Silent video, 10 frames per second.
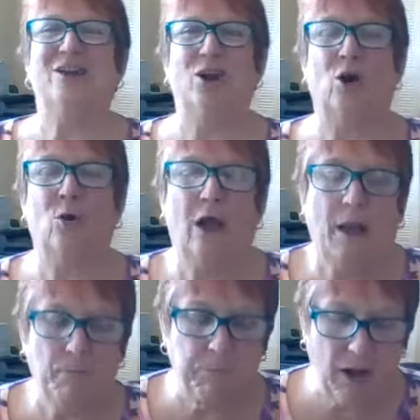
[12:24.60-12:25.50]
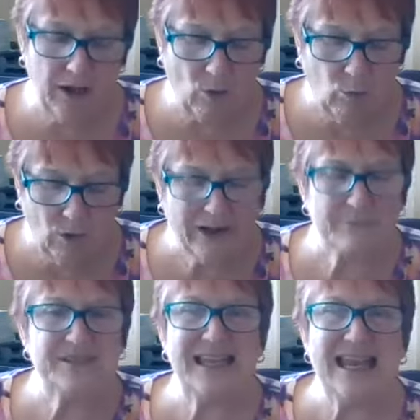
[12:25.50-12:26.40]
you know, but what
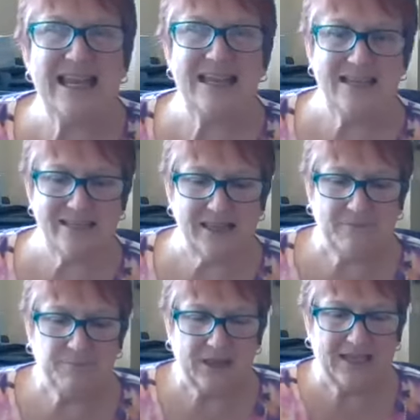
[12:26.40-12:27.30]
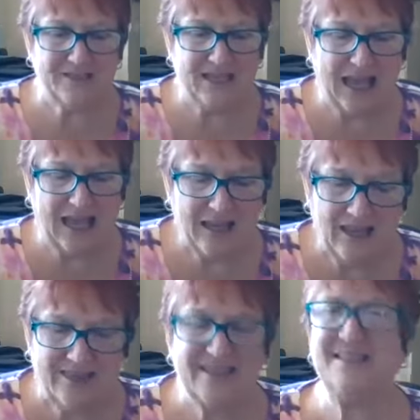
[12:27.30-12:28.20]
I'm saying is that
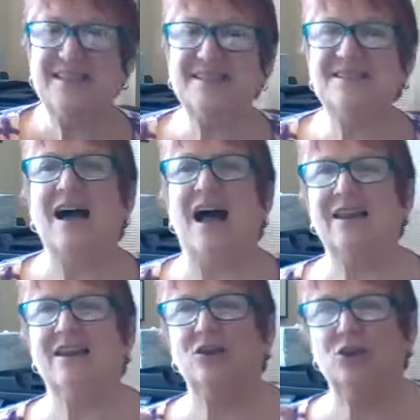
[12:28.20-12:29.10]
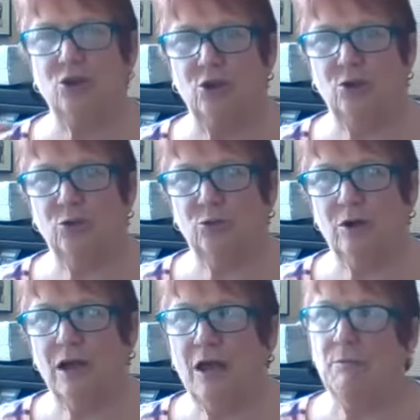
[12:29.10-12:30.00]
this is not
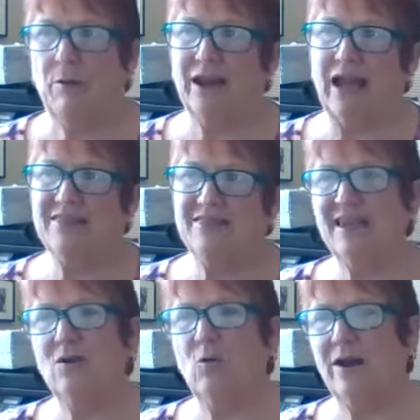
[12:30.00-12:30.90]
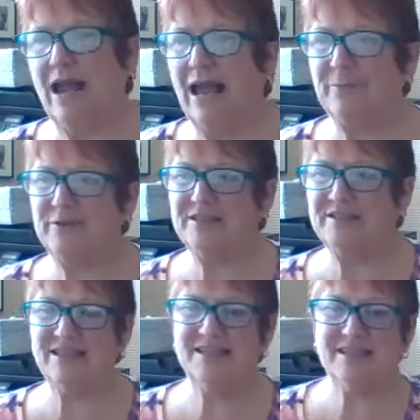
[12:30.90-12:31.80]
new, but I think what
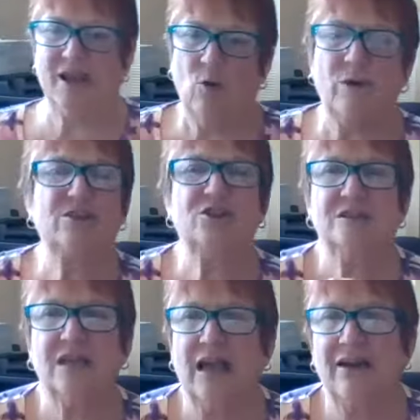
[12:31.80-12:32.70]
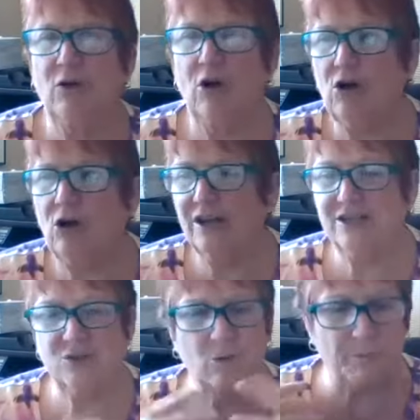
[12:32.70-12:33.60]
happens is we just have all gone
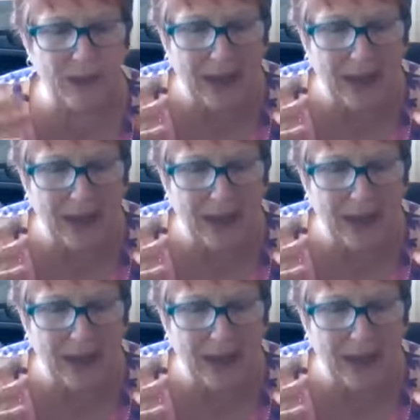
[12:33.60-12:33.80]
into a